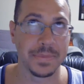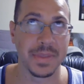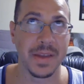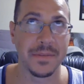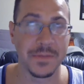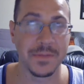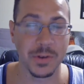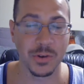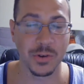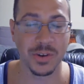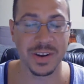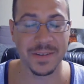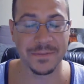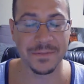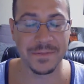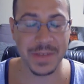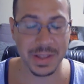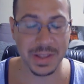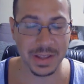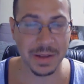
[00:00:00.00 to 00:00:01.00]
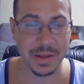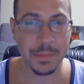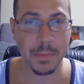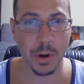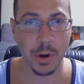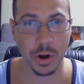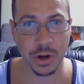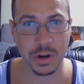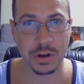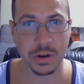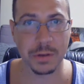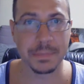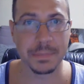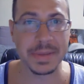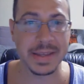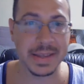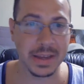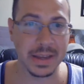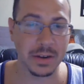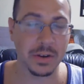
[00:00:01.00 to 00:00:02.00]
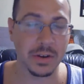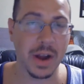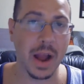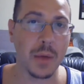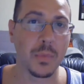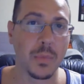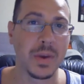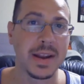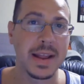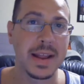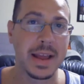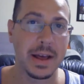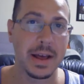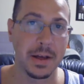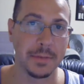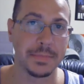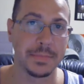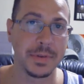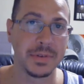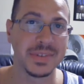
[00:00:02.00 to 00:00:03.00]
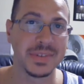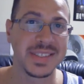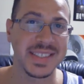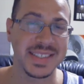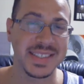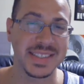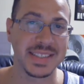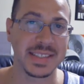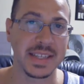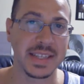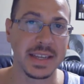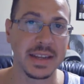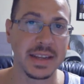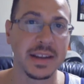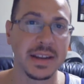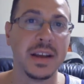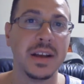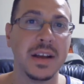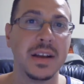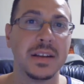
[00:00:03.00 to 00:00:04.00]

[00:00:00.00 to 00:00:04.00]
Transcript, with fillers: if you're an affiliate marketer beginner, I wanna help you succeed